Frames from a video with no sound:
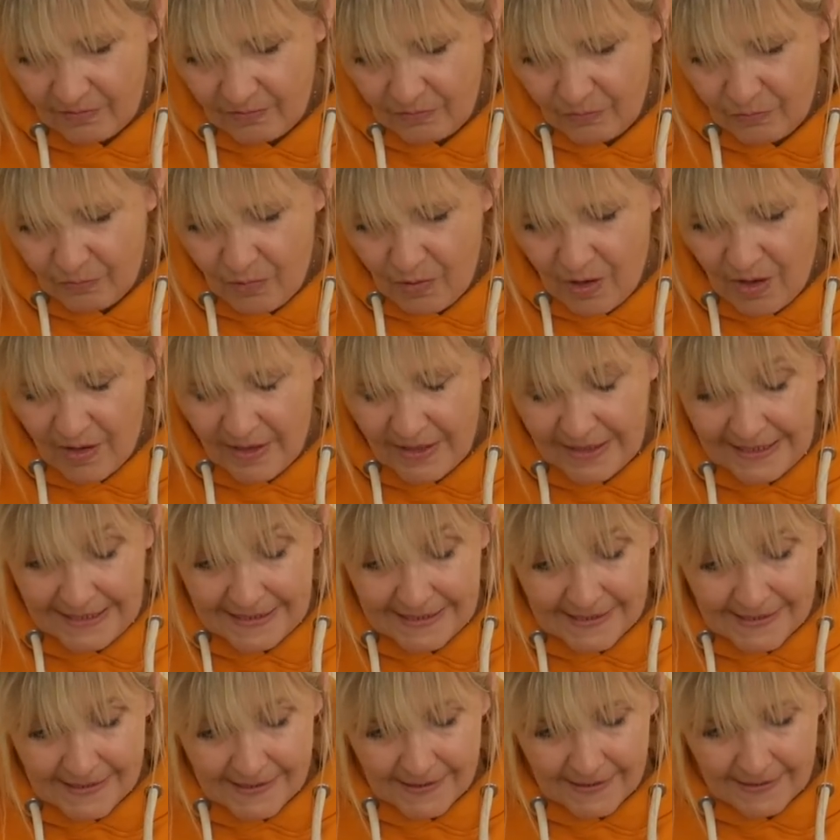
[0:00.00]

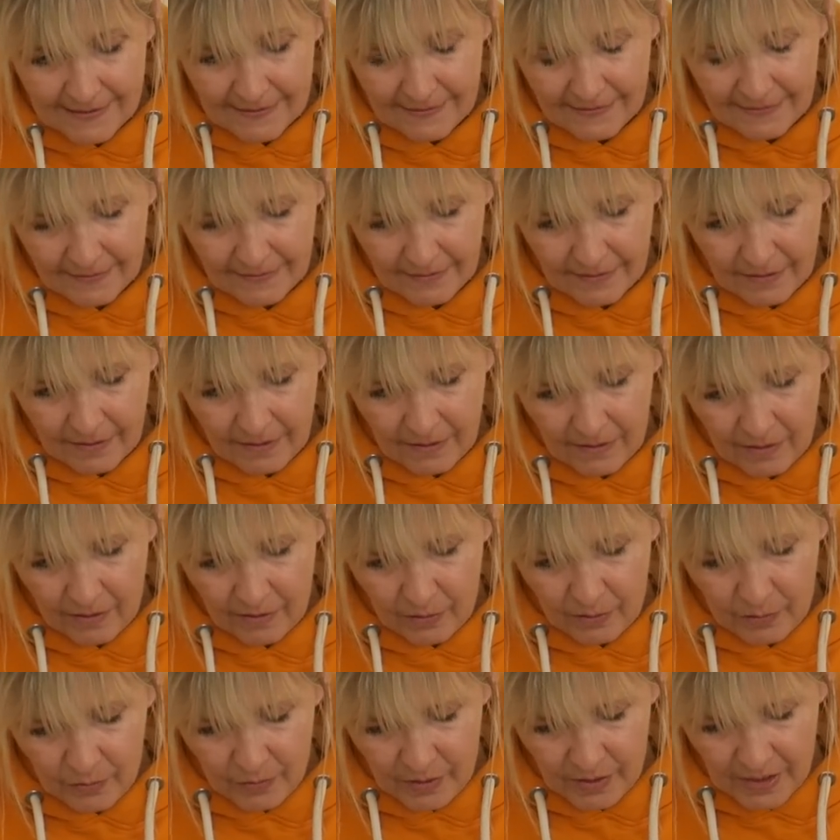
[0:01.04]
Right,
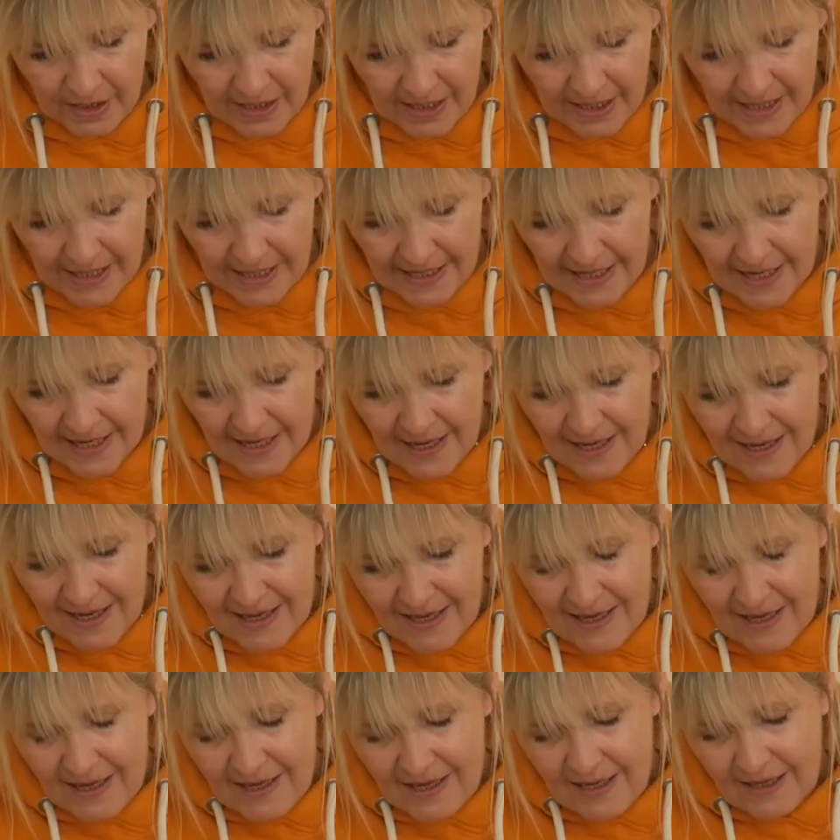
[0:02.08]
okay.
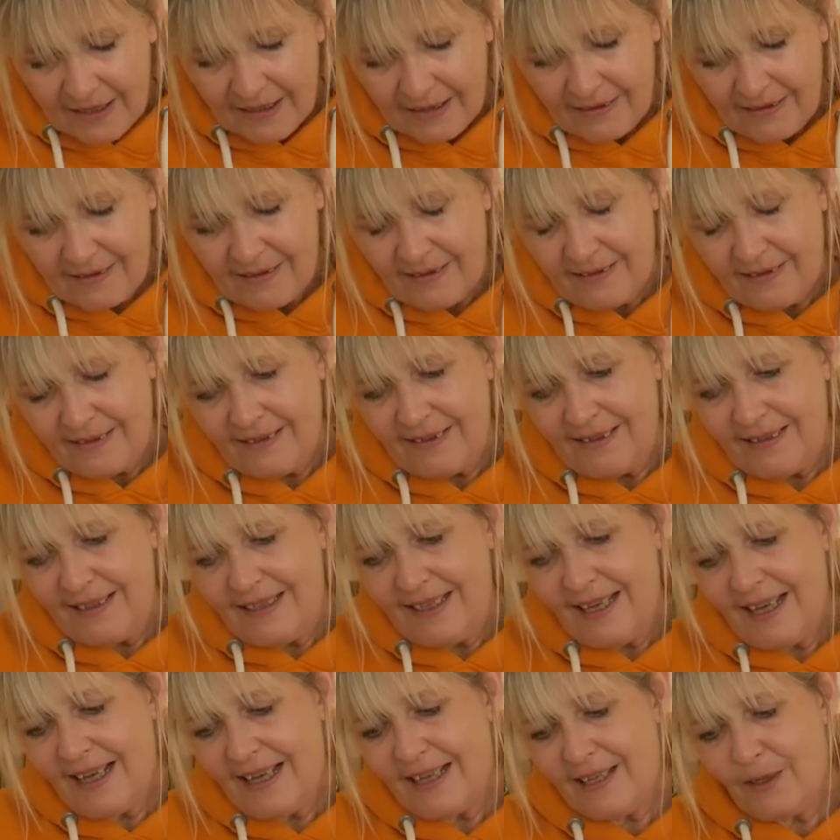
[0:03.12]

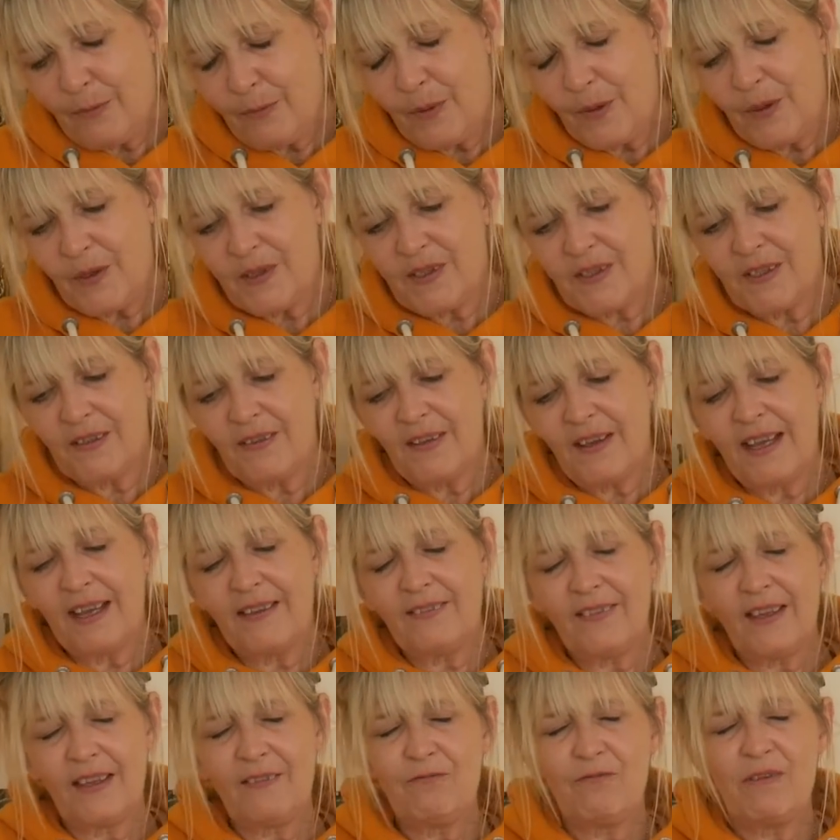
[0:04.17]
Yeah, your person, they,
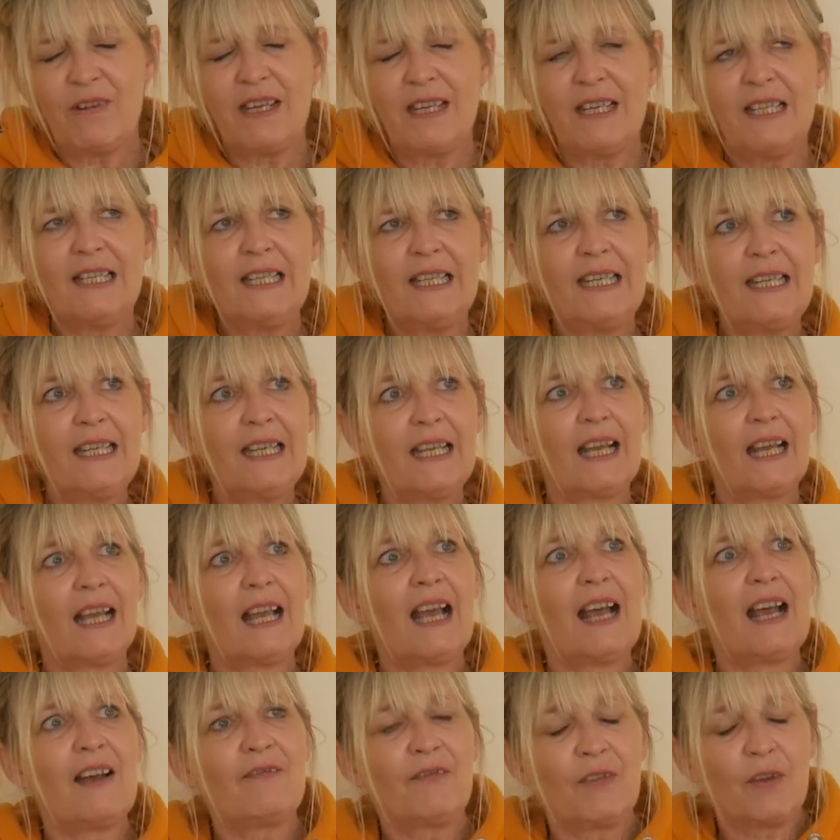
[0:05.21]
they really
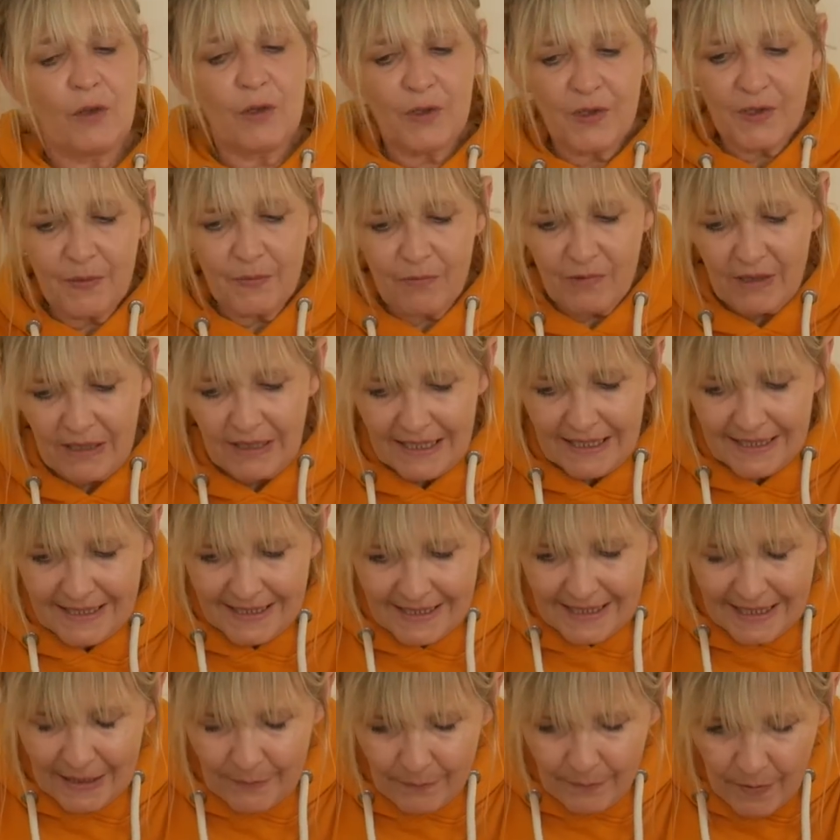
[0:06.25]
have got some really
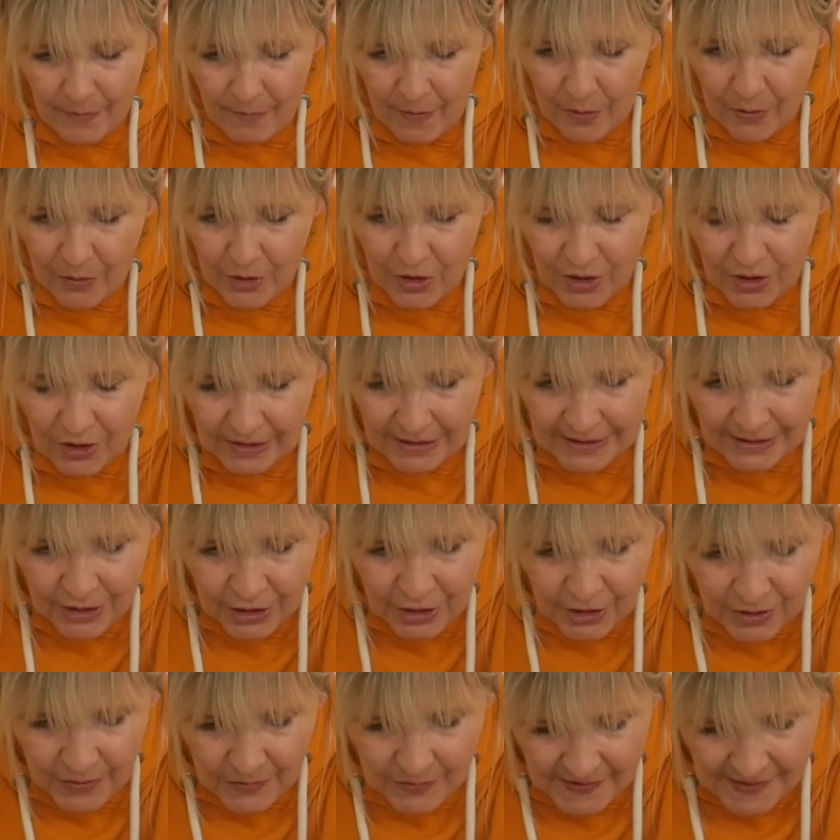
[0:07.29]
deep emotional
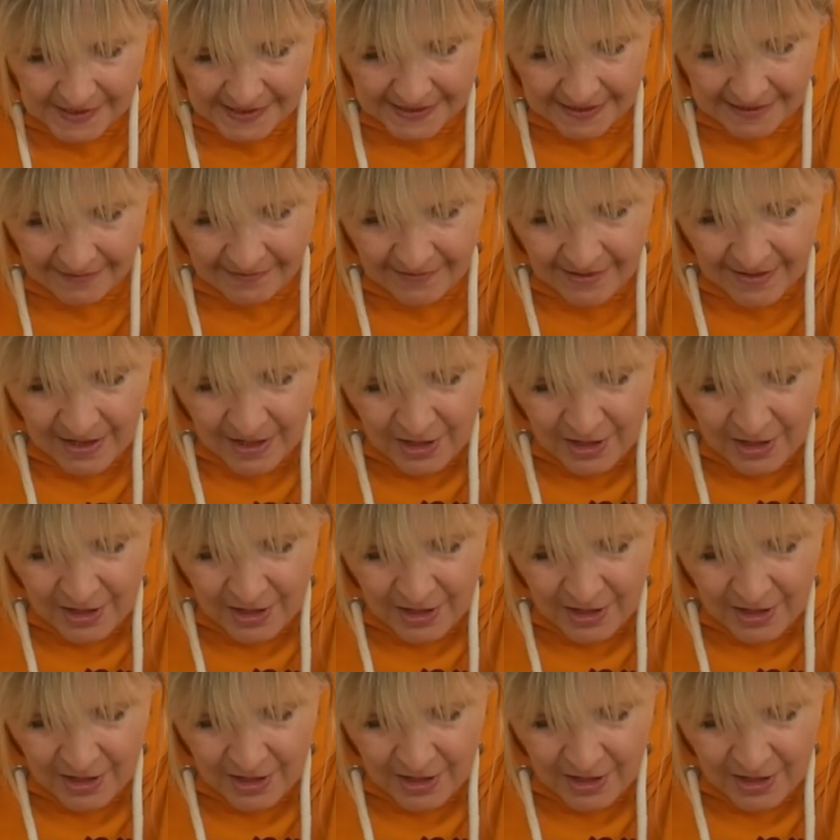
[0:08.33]
issues here